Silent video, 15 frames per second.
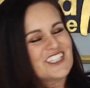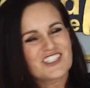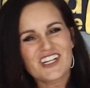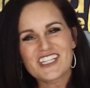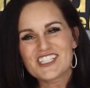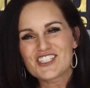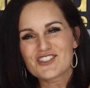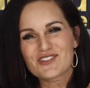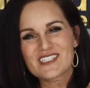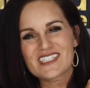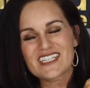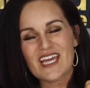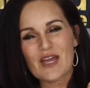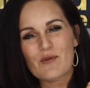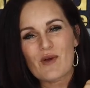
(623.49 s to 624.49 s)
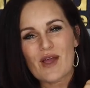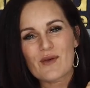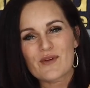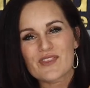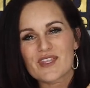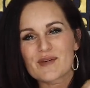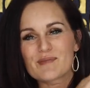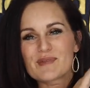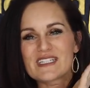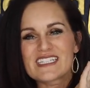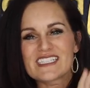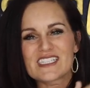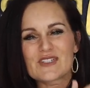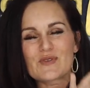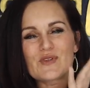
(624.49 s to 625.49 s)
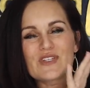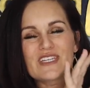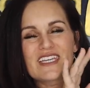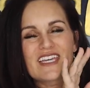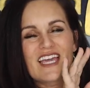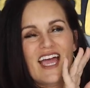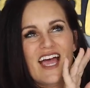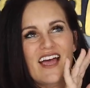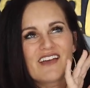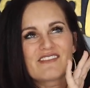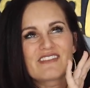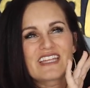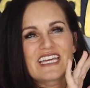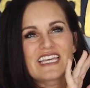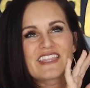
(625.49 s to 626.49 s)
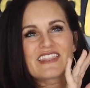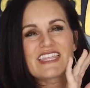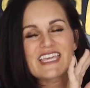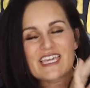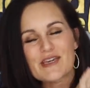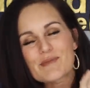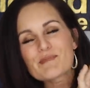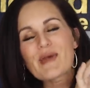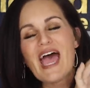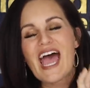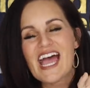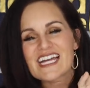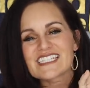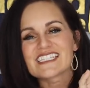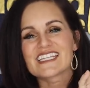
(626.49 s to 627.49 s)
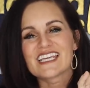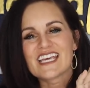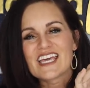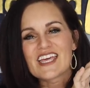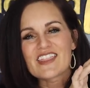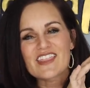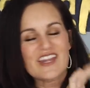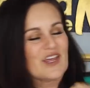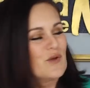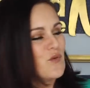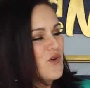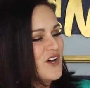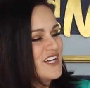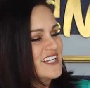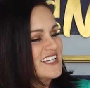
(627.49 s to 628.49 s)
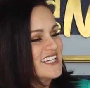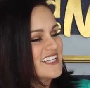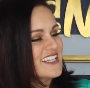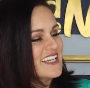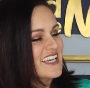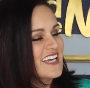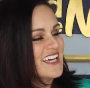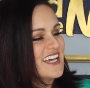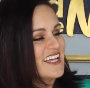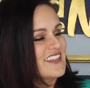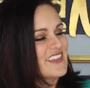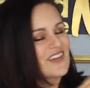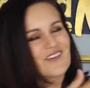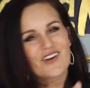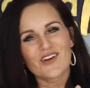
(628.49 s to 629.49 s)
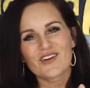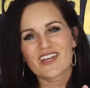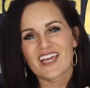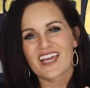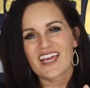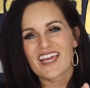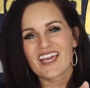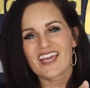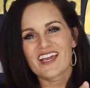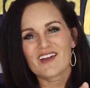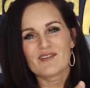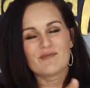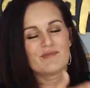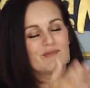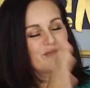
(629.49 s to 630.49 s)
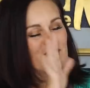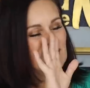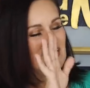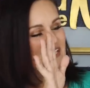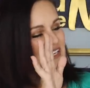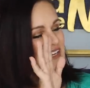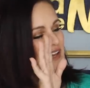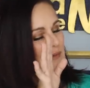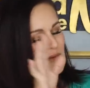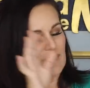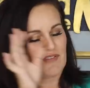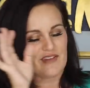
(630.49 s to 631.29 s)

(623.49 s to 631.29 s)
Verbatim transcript: I tried to do a DIY with them, but it didn't really have like the impact that I wanted and they were okay, but not my